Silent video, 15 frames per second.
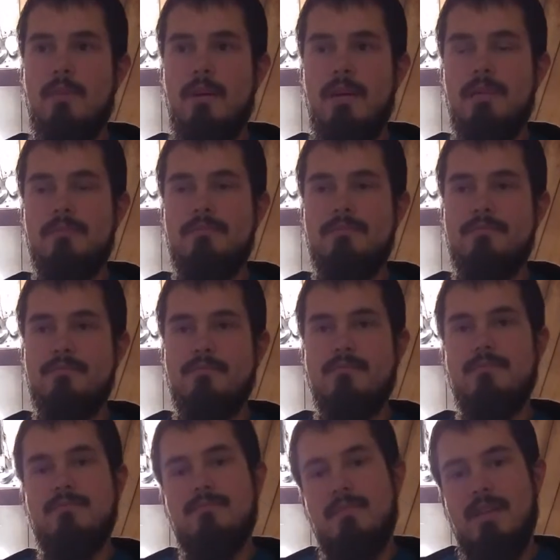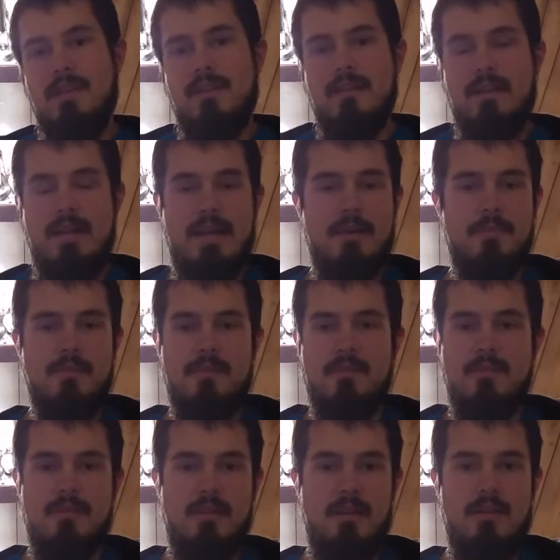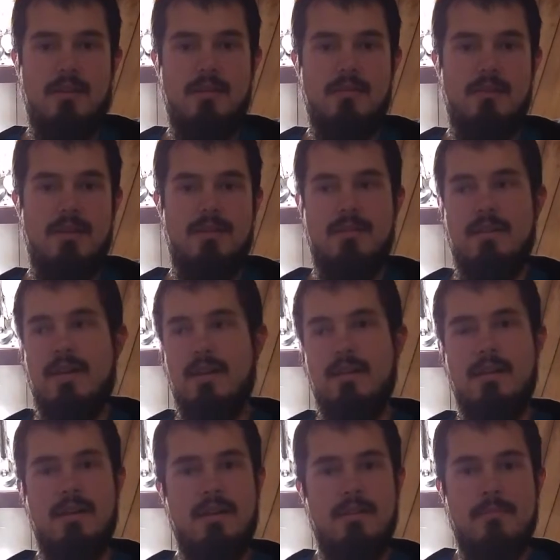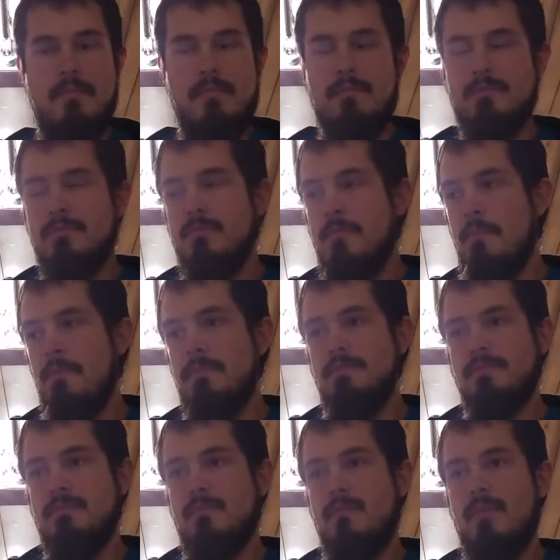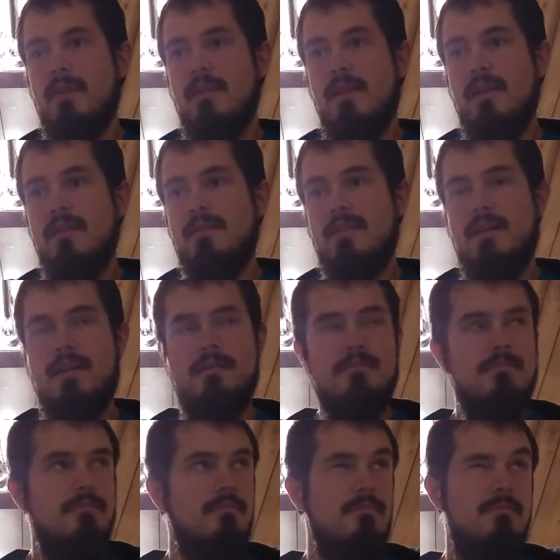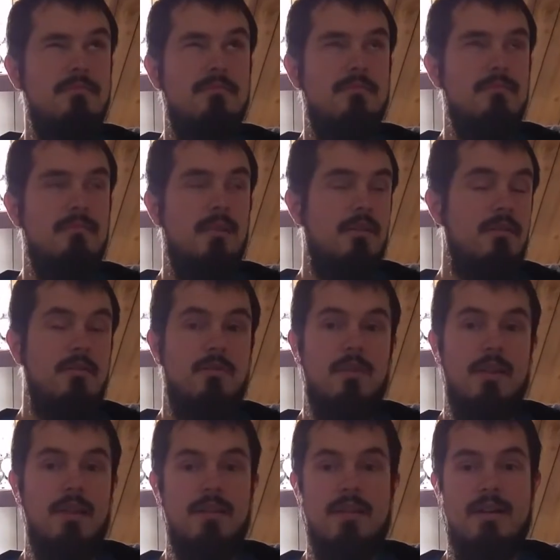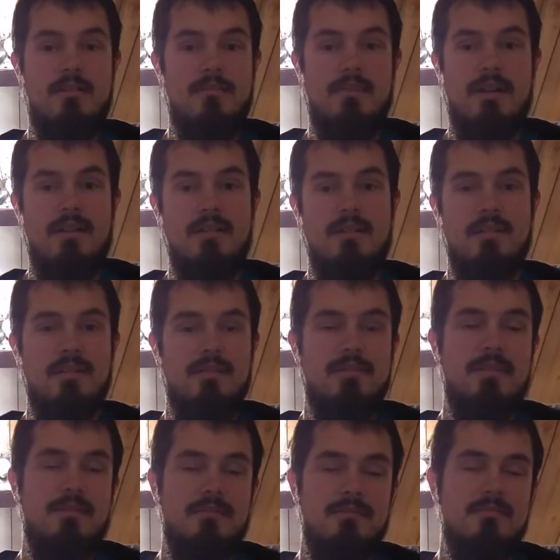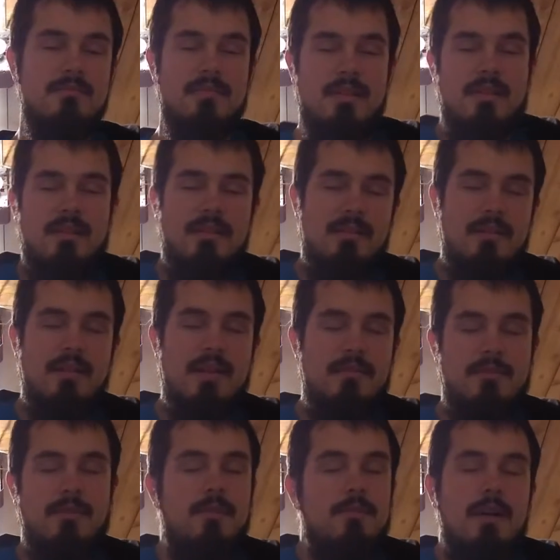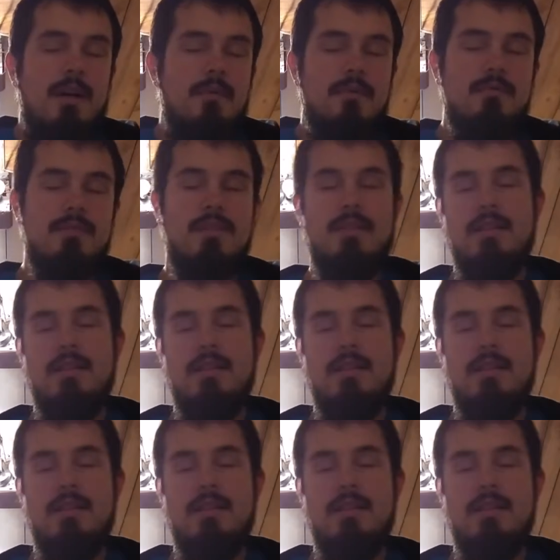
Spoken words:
But, it happens. It's a 99. It's got 128,000 miles on it, so it's going to have a few problems.